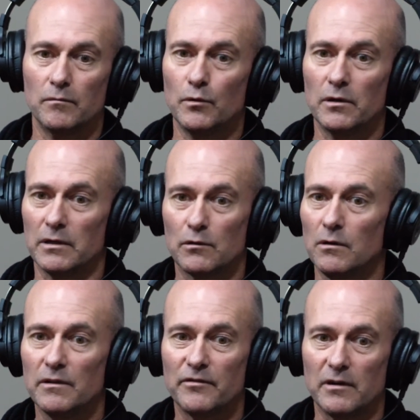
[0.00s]
we're in
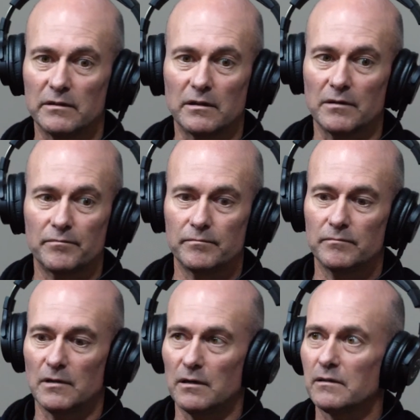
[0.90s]
qualifying and I'm
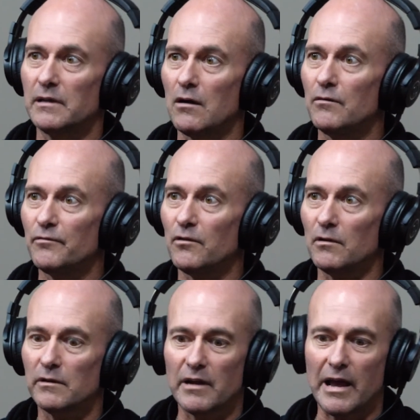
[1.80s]
going for
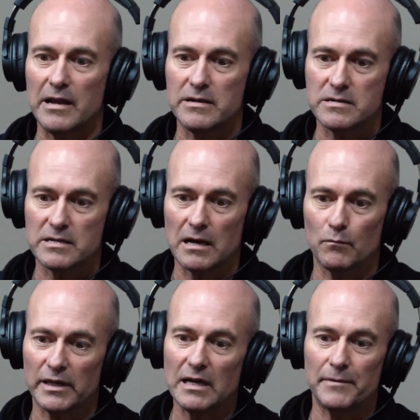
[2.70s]
it. And
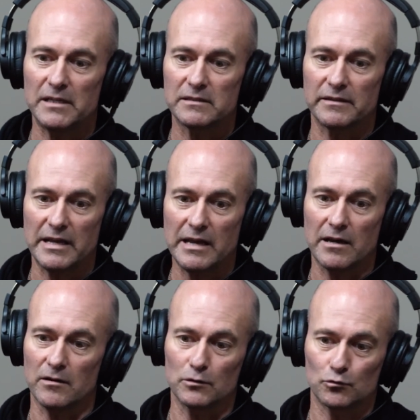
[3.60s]
we come into there
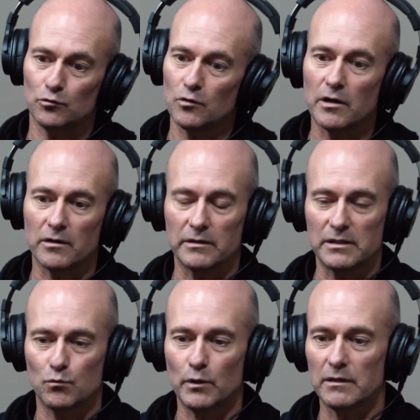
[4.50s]
and I was right on
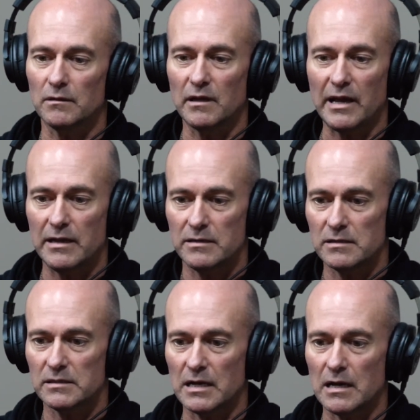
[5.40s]
his wheel, and